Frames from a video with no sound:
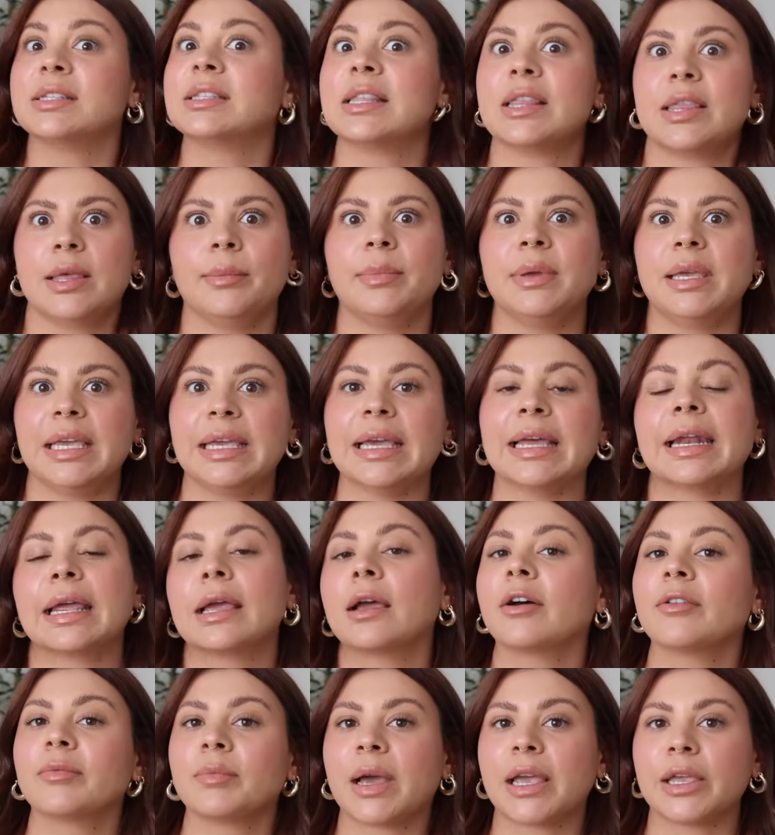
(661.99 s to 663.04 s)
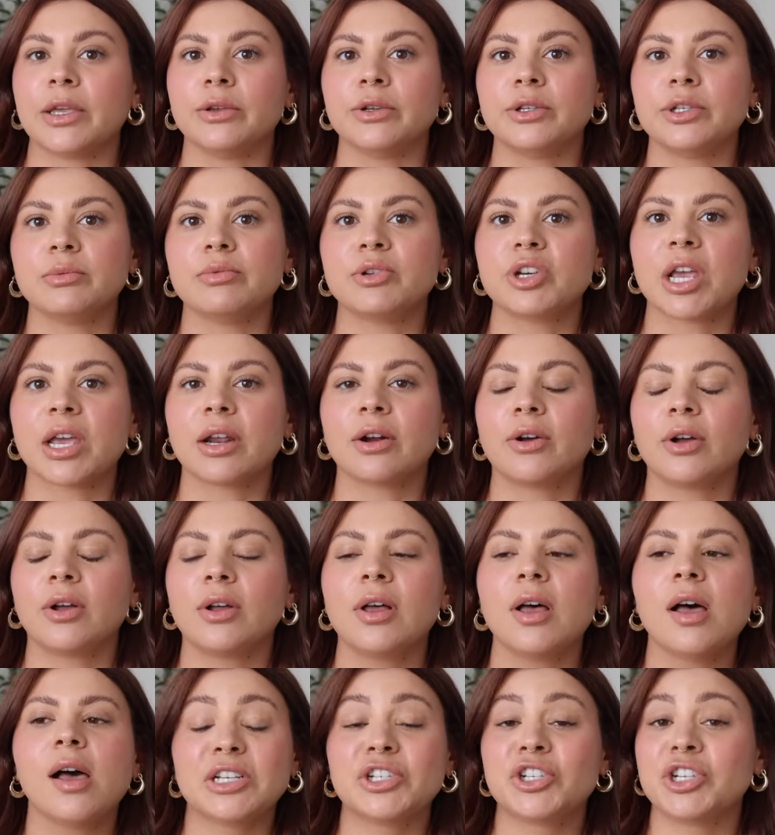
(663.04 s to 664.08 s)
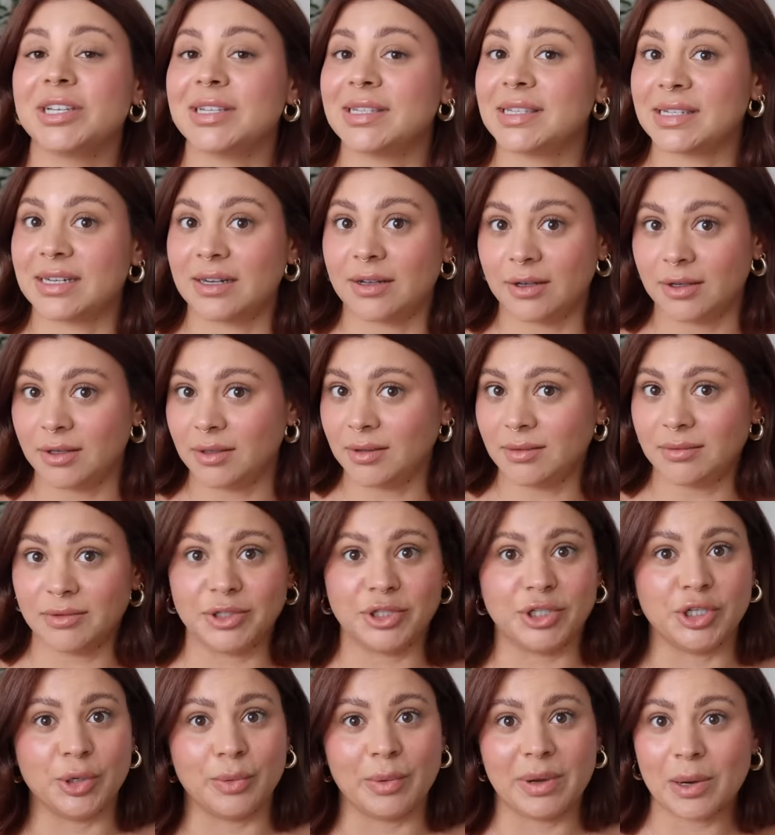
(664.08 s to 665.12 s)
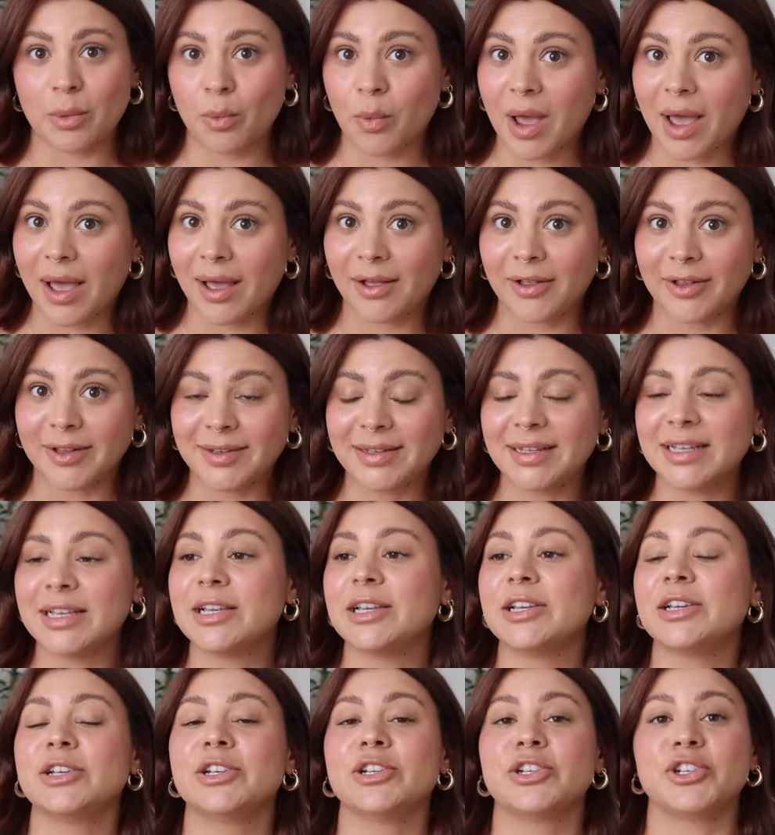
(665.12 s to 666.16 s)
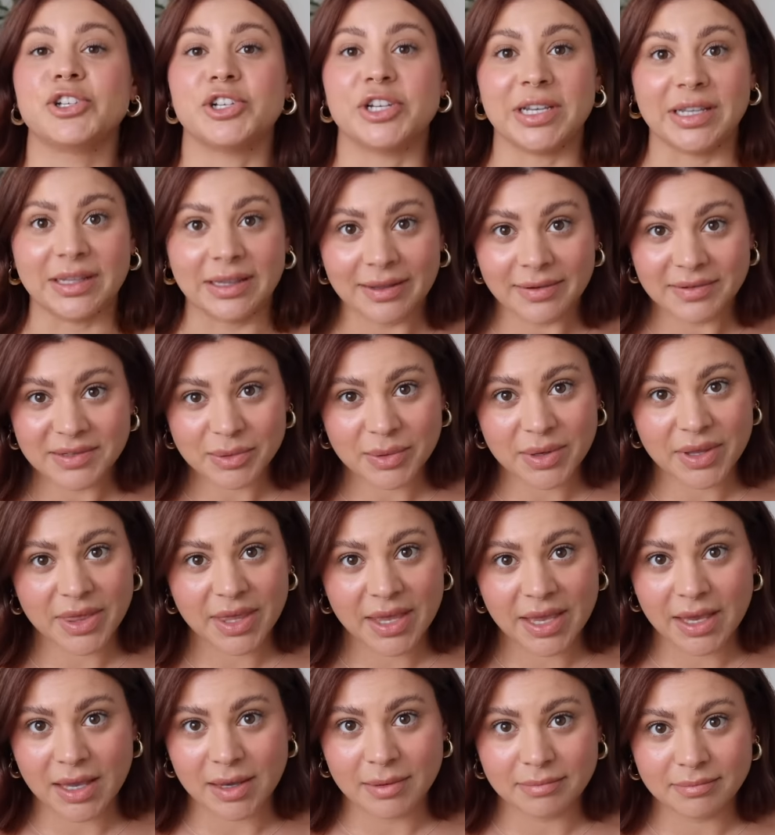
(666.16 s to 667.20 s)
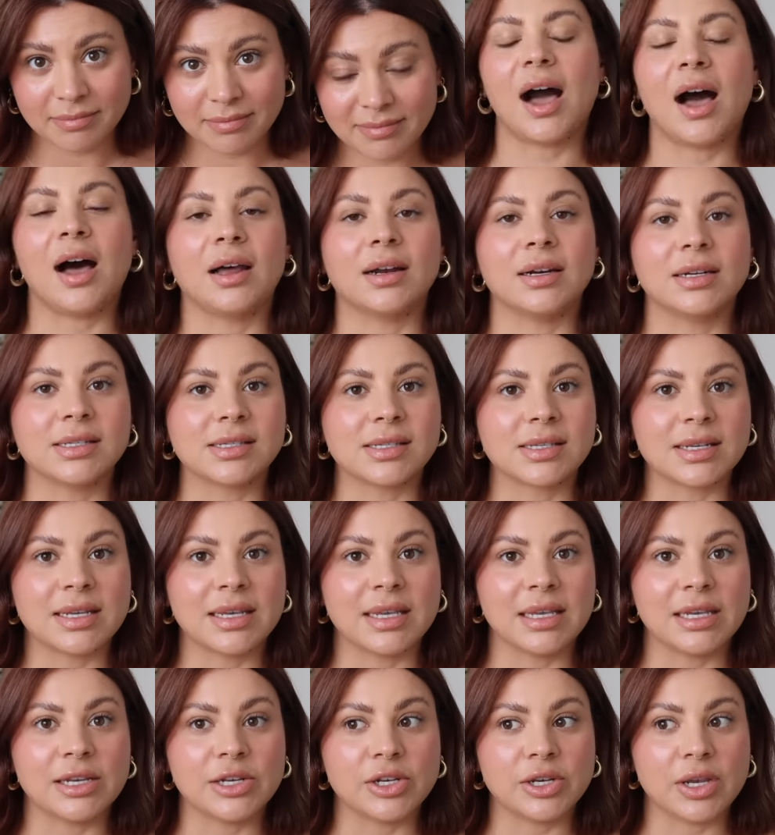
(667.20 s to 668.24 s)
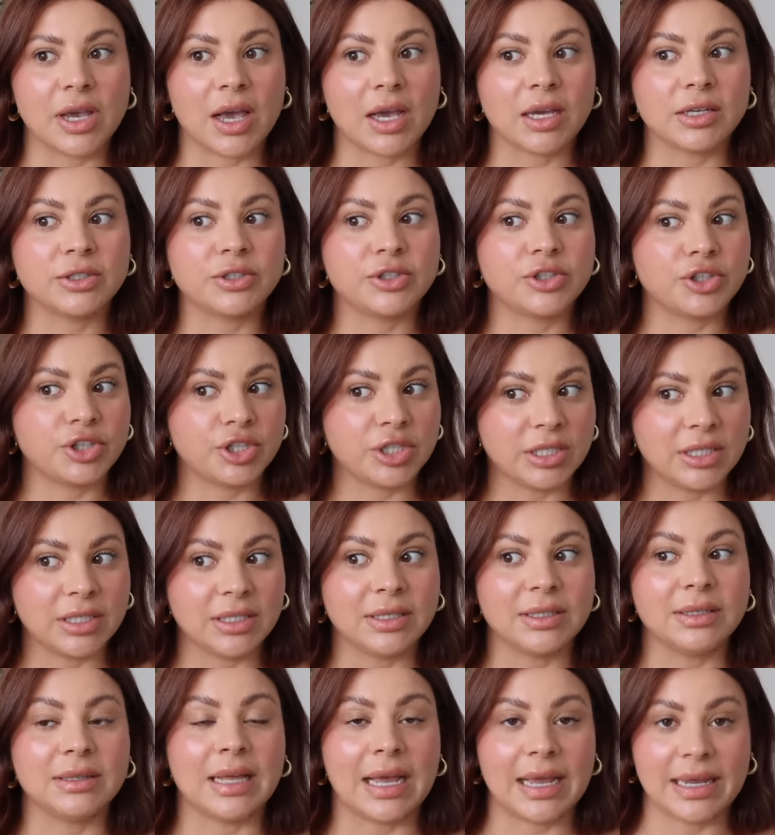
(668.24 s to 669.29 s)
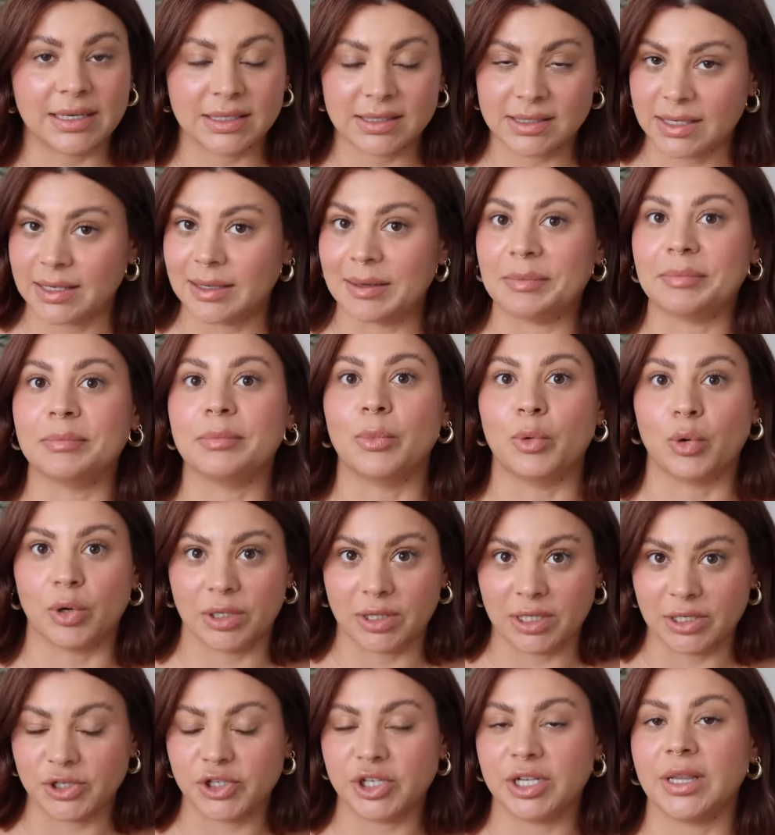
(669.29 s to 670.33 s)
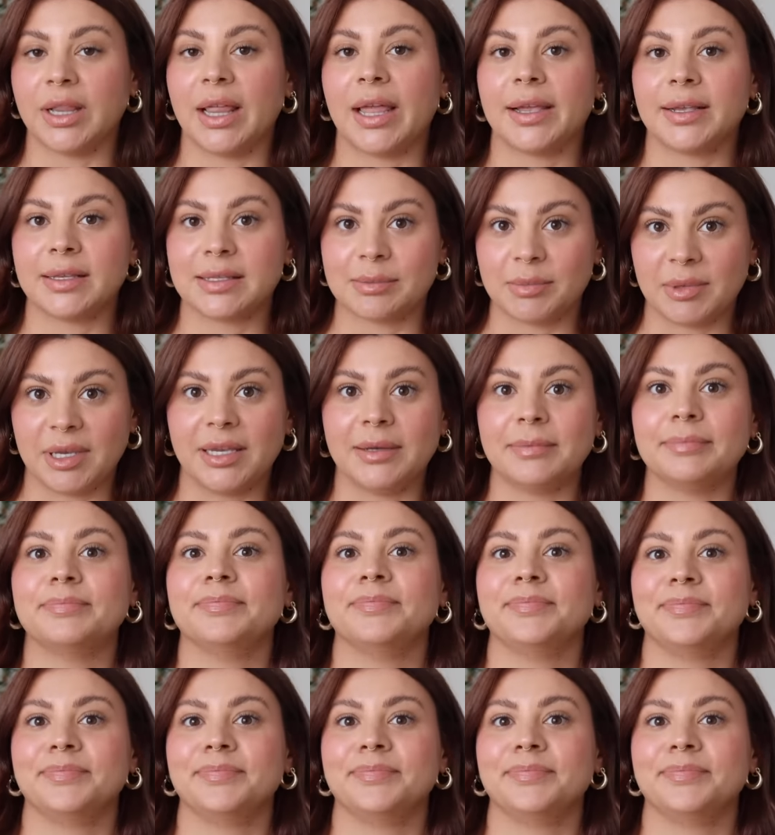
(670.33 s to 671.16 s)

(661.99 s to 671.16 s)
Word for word: the beginning of my YouTube channel. She's still doing well. She lives with him. Honestly, she likes him more than she likes me.